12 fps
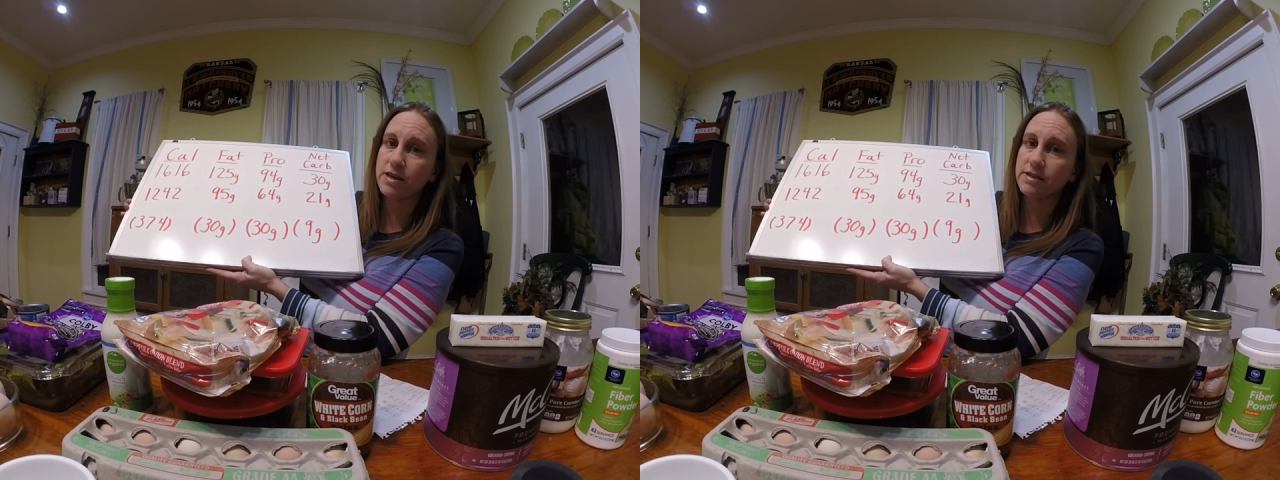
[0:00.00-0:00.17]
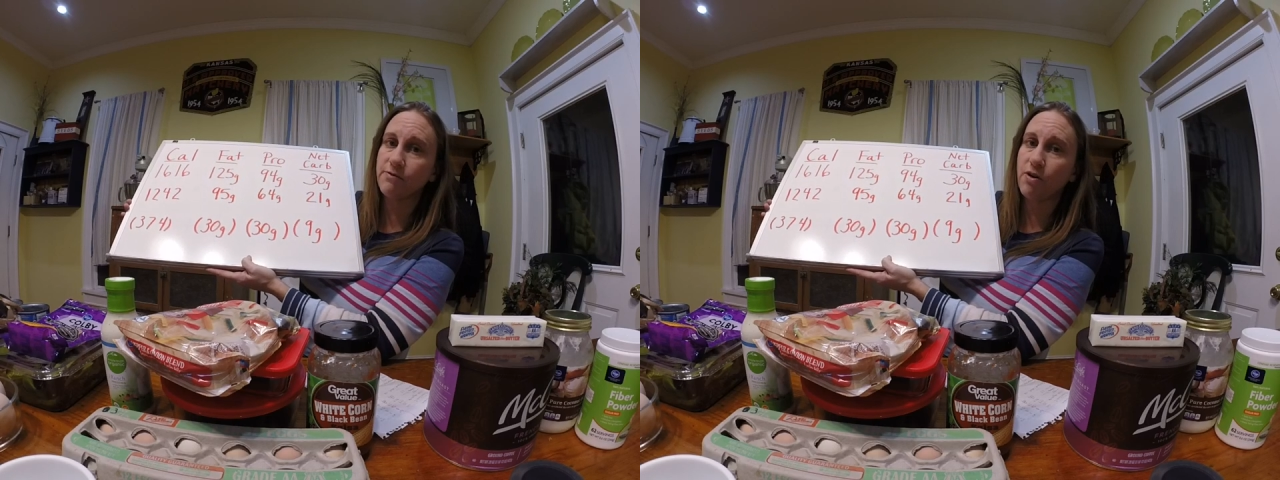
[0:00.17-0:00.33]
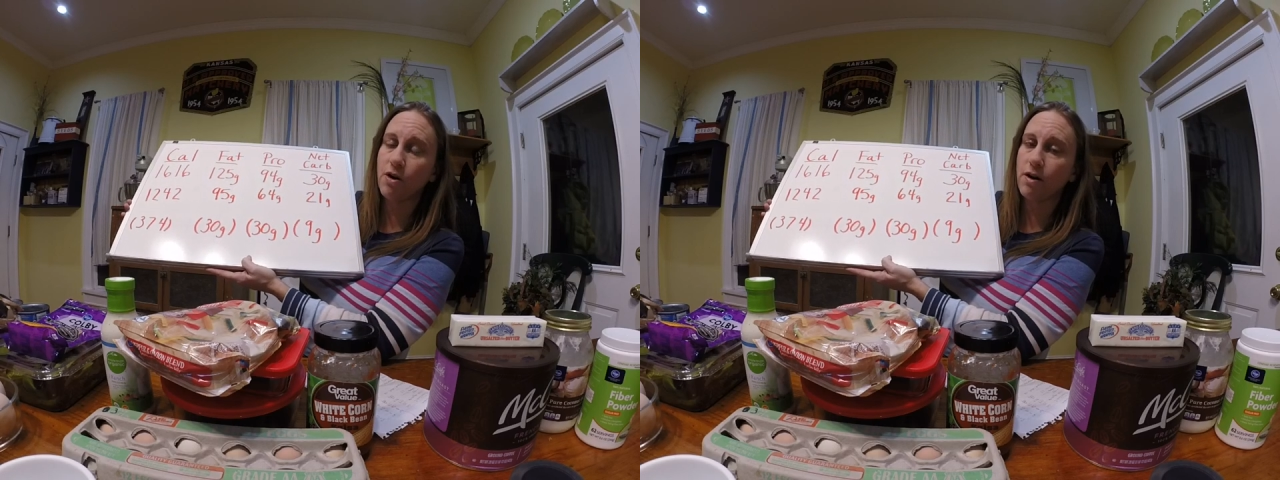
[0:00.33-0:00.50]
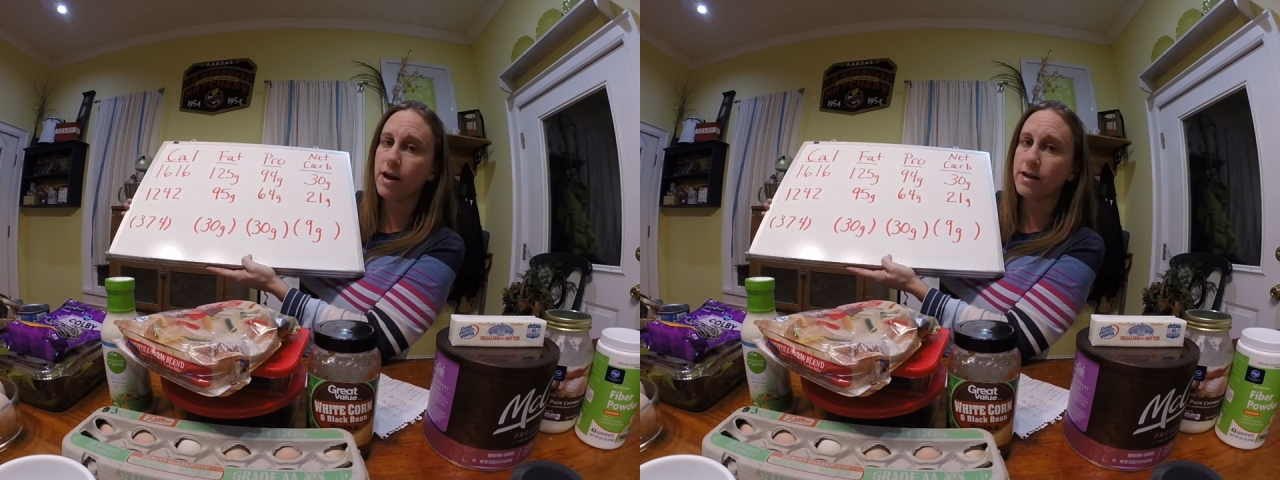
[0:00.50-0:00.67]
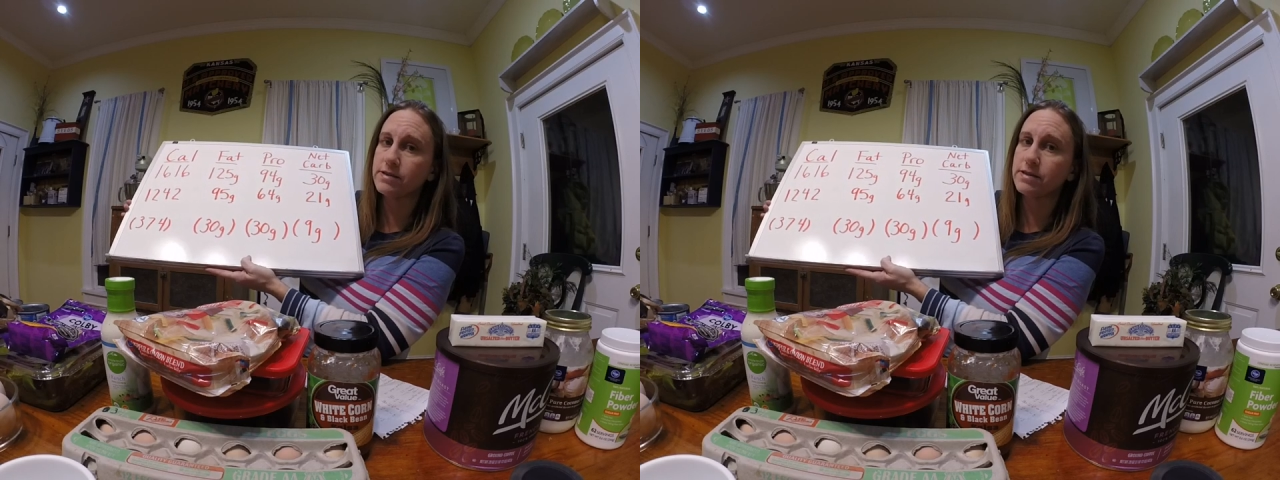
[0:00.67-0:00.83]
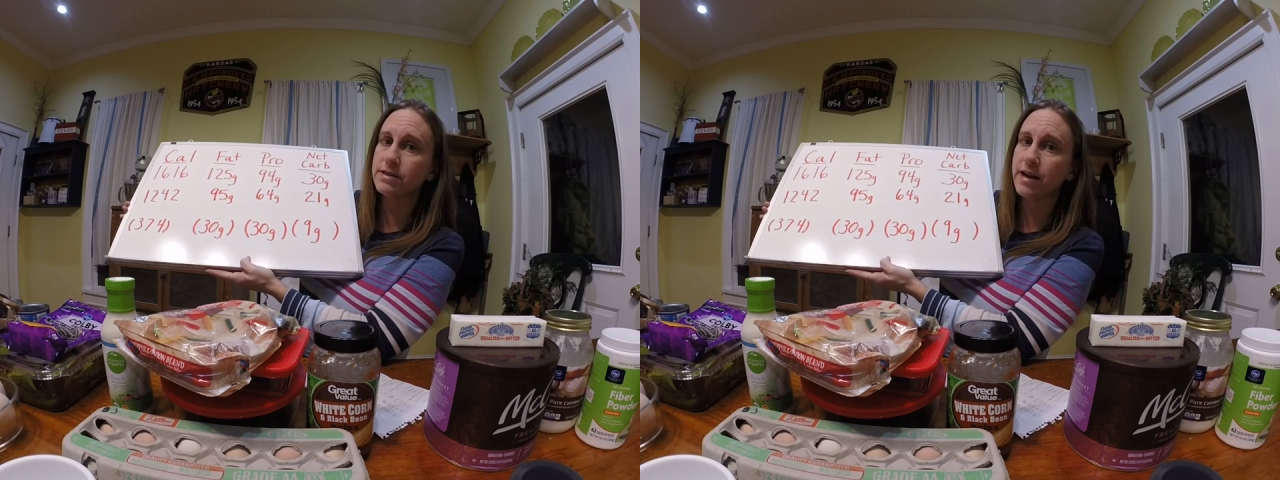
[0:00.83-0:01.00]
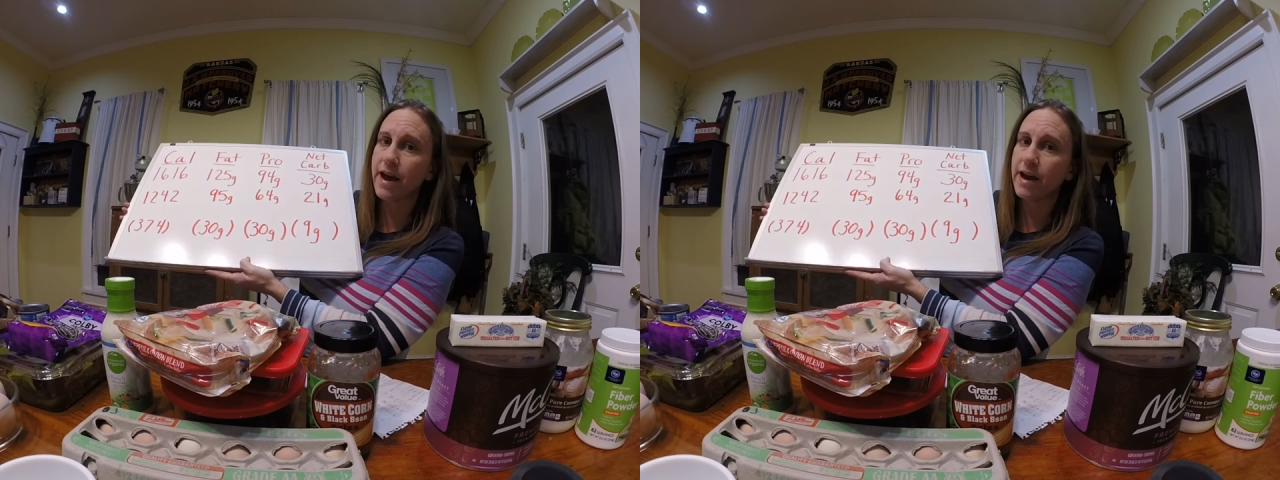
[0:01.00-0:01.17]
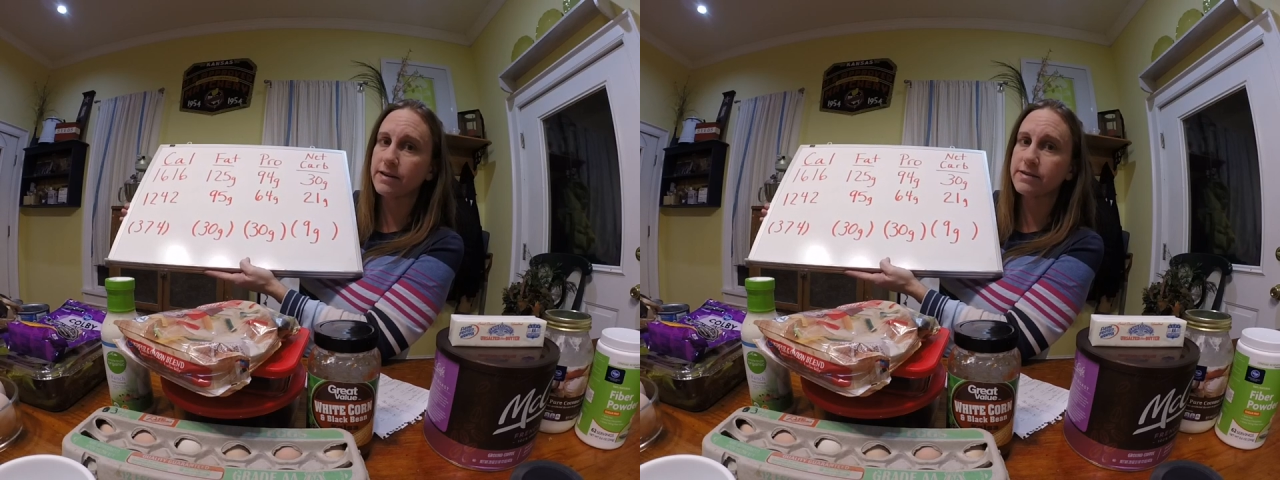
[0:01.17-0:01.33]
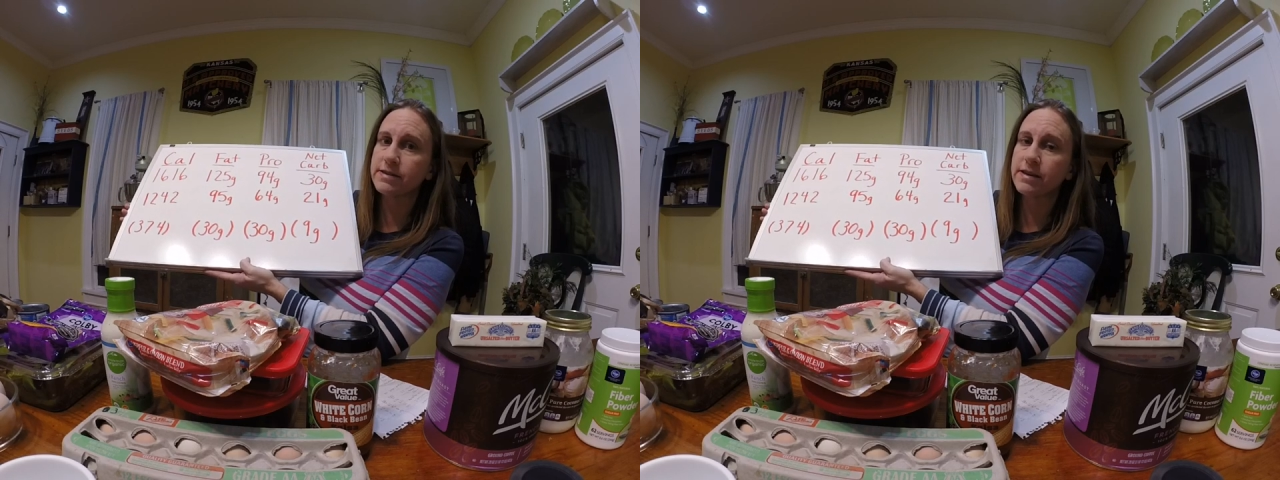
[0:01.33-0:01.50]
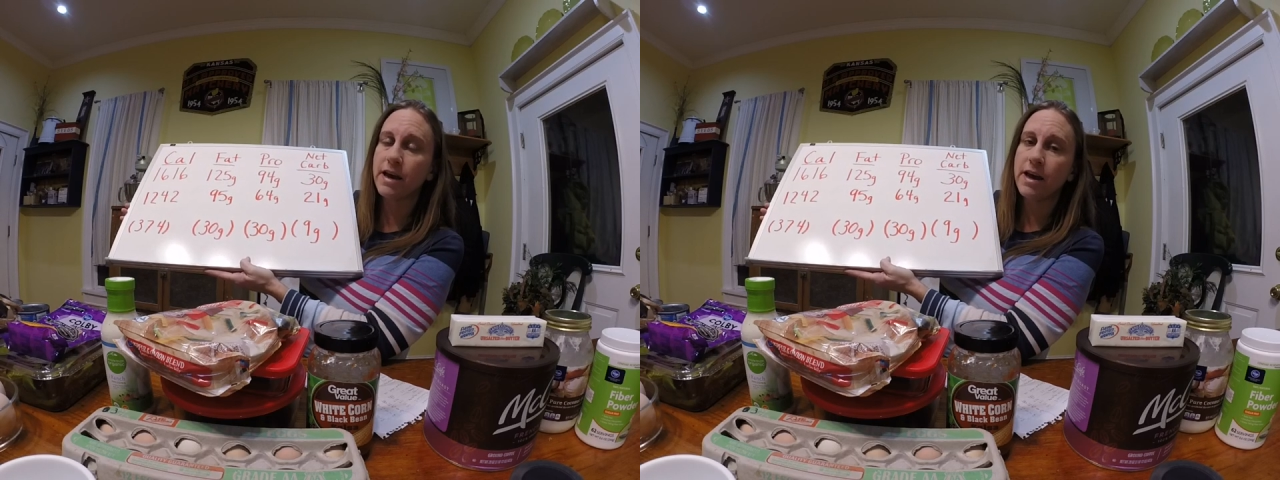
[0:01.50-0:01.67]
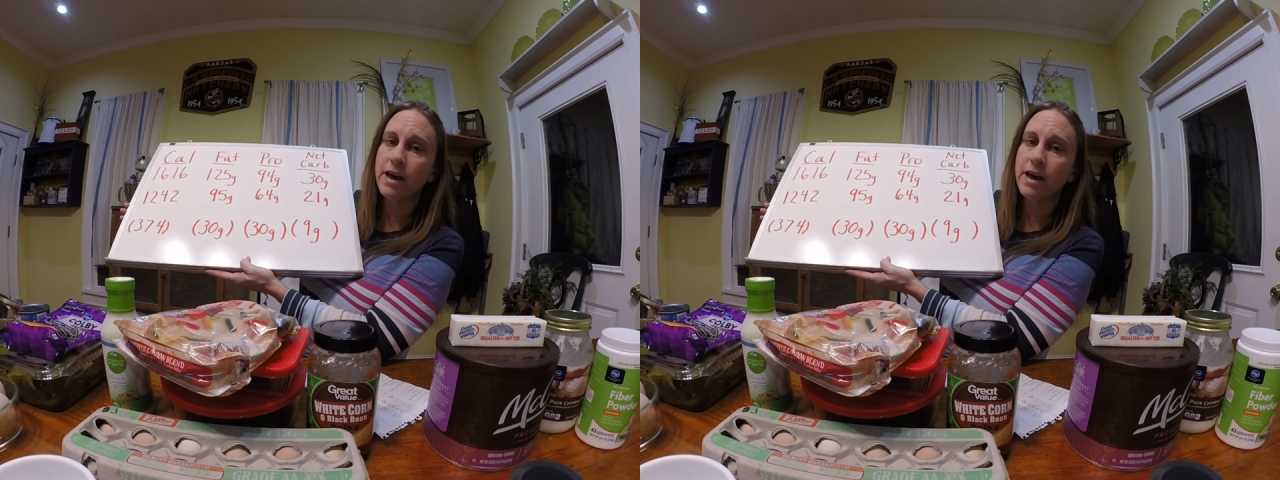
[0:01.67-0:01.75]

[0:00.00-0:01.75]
as far as snacks